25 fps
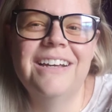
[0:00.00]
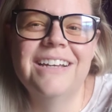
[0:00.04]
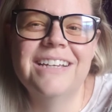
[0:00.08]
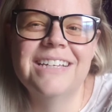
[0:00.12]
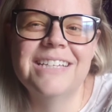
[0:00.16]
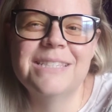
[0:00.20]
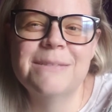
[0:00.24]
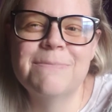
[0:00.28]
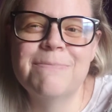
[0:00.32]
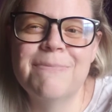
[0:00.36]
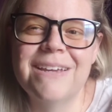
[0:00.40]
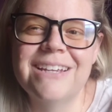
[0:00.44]

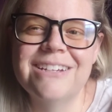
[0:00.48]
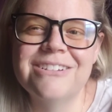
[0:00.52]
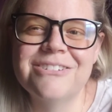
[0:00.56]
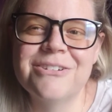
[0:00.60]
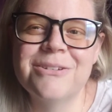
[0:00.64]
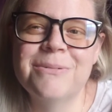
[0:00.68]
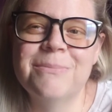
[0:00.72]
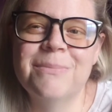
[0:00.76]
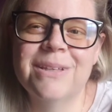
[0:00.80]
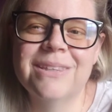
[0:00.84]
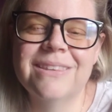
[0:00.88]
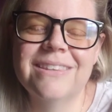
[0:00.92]
his
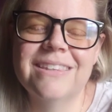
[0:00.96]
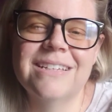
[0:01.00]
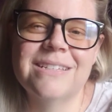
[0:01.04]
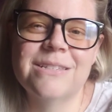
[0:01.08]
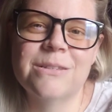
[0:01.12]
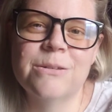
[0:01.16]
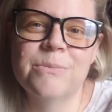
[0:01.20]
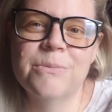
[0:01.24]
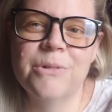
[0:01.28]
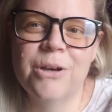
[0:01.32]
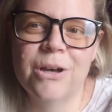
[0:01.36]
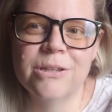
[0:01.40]
Patreon monthly
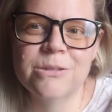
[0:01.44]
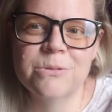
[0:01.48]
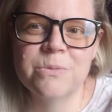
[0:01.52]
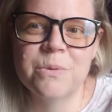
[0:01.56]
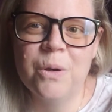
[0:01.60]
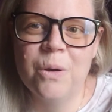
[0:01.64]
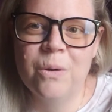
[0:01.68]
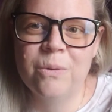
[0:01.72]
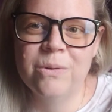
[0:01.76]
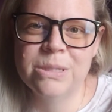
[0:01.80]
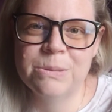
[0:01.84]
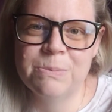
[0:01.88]
Zoom calls.
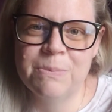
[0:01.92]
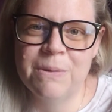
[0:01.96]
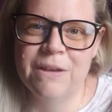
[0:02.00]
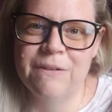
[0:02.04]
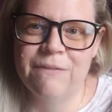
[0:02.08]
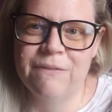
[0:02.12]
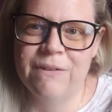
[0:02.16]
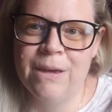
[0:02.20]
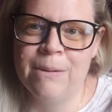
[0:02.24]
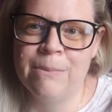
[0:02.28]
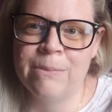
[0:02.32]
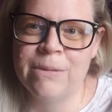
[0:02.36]
We always
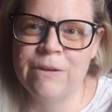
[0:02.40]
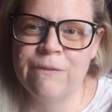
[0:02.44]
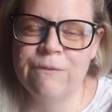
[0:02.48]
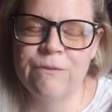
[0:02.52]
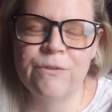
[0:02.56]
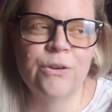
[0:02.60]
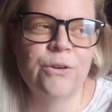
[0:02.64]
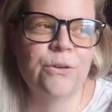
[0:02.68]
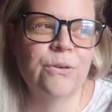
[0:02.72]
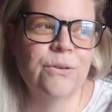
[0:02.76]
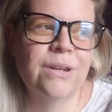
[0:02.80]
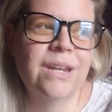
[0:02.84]
play Family
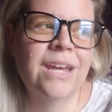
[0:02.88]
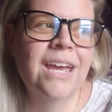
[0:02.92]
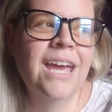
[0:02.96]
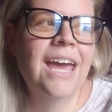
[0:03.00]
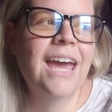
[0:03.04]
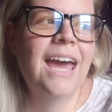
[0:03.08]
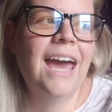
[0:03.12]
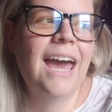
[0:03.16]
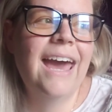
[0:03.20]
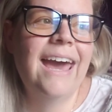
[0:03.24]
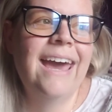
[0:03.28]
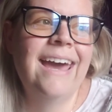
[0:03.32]
Feud,
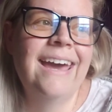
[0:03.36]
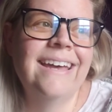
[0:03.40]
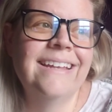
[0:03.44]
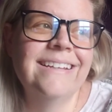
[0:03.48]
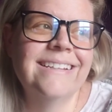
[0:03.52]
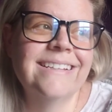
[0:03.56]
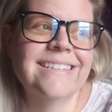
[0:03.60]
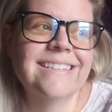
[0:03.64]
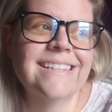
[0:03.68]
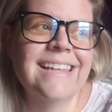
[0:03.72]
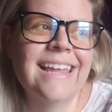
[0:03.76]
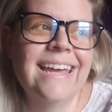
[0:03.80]

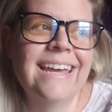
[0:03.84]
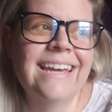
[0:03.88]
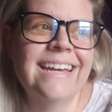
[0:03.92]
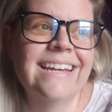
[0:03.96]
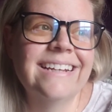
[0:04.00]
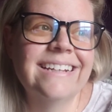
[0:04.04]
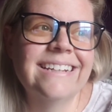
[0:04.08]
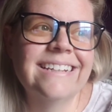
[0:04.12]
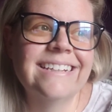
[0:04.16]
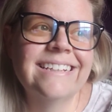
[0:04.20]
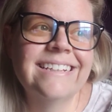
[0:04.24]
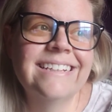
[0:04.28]
and
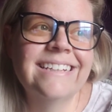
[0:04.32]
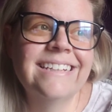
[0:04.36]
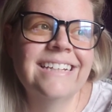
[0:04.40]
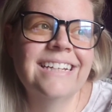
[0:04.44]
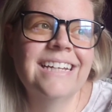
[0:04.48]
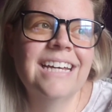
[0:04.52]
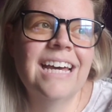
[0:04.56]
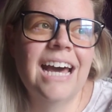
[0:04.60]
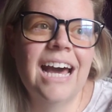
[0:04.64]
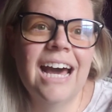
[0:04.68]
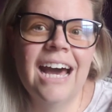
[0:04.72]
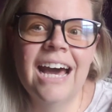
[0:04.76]
like,
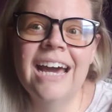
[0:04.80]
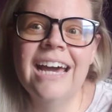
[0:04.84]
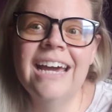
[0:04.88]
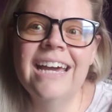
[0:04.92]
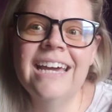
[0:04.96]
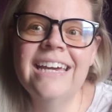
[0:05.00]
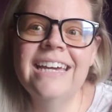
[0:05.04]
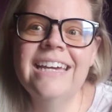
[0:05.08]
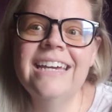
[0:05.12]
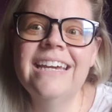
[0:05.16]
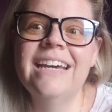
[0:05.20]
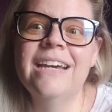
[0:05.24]

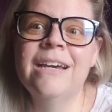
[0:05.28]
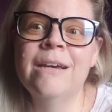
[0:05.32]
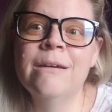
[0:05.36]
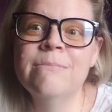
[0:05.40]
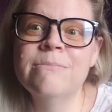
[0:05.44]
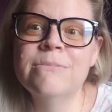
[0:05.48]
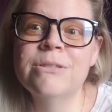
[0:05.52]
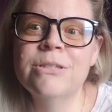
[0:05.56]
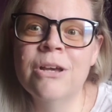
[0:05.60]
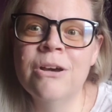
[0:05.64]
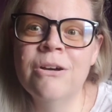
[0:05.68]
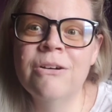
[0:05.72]
I
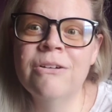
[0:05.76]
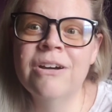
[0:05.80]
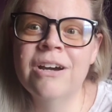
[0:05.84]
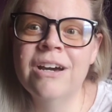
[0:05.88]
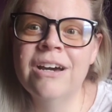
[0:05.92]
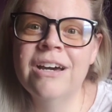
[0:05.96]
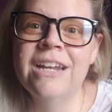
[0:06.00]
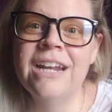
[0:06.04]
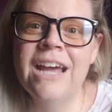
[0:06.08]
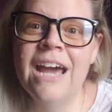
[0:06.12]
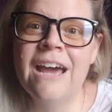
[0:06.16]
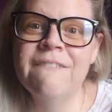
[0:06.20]
am so
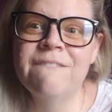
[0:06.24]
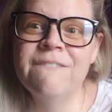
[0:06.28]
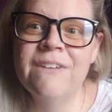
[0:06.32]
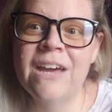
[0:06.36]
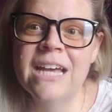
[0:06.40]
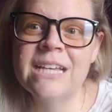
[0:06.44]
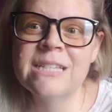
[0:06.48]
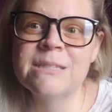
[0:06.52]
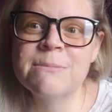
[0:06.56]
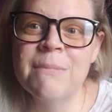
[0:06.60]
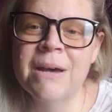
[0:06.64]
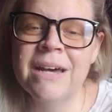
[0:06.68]
good at
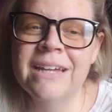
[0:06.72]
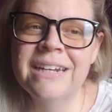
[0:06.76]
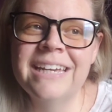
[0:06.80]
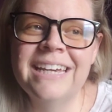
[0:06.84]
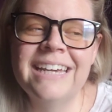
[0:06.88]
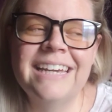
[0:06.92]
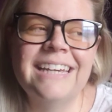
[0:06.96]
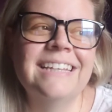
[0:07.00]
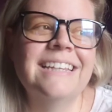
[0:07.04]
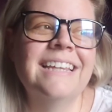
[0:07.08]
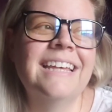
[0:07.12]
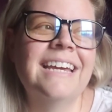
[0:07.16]
Fast
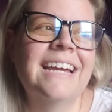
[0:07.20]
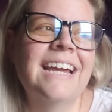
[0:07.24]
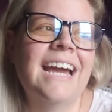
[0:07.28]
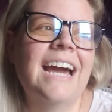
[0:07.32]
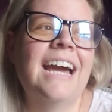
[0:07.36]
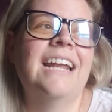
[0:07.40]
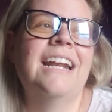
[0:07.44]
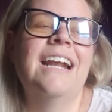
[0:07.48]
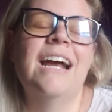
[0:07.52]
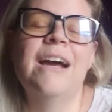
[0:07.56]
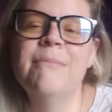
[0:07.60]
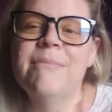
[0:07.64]
Money. Like,
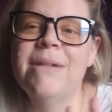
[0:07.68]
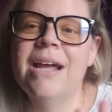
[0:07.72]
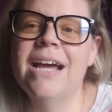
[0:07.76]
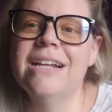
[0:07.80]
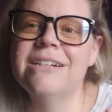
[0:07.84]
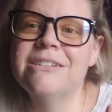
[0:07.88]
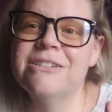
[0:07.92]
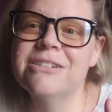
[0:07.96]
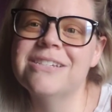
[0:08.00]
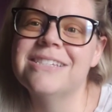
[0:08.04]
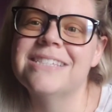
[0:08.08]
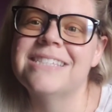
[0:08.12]
and I'm
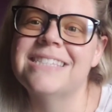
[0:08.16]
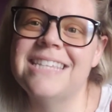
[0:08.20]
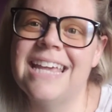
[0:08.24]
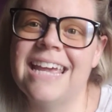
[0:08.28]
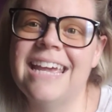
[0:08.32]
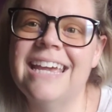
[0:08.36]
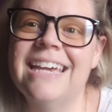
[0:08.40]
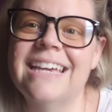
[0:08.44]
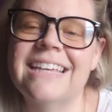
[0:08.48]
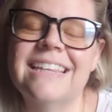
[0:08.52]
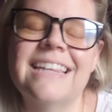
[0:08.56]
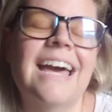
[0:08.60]
not just
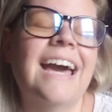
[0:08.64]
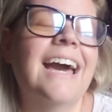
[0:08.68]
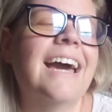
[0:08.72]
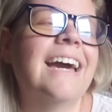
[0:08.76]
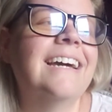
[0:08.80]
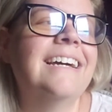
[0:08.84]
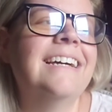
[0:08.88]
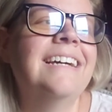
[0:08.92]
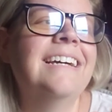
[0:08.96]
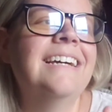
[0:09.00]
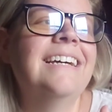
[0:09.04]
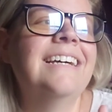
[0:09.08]
saying
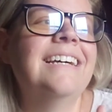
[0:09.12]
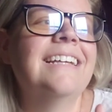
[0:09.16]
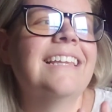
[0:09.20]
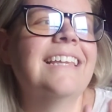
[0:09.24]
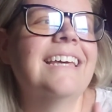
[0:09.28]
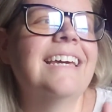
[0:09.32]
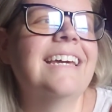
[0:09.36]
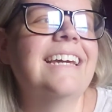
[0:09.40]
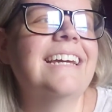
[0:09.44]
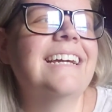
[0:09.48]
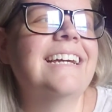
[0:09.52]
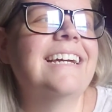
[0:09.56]
that.
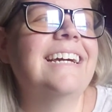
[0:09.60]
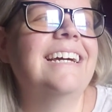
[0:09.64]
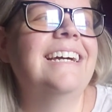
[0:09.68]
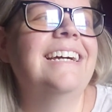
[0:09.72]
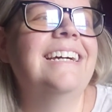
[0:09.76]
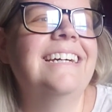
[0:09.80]
Like,